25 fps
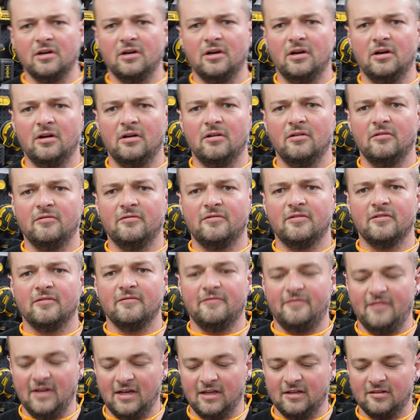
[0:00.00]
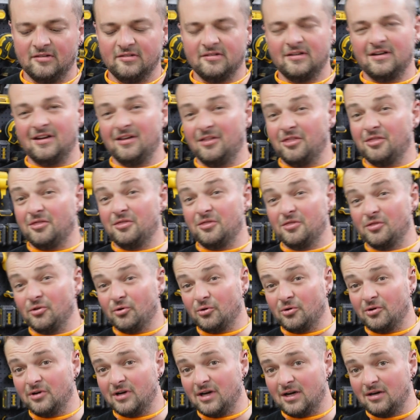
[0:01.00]
of fittings that I
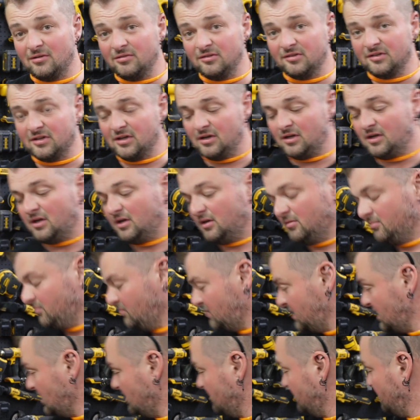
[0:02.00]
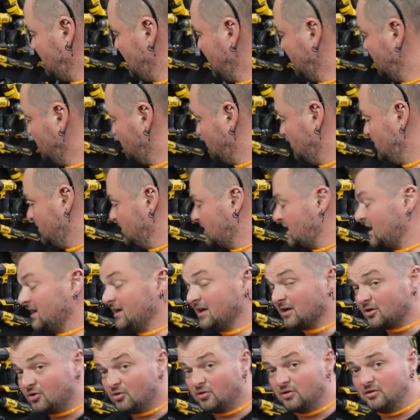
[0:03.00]
thought I was gonna be able to make it work. And I
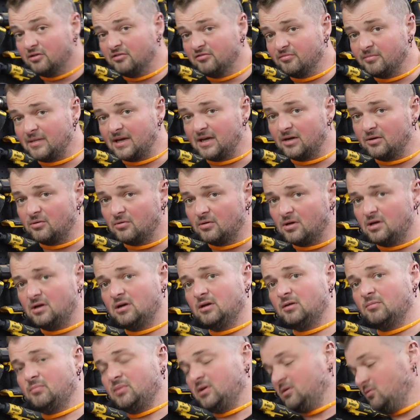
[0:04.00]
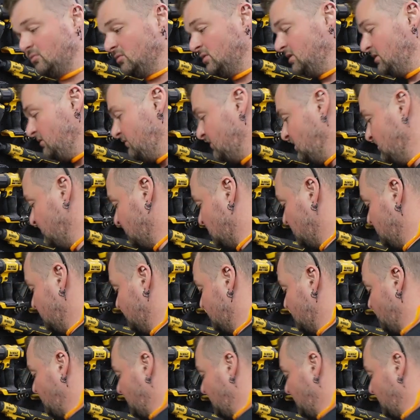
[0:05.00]
could have made it work, but it would have involved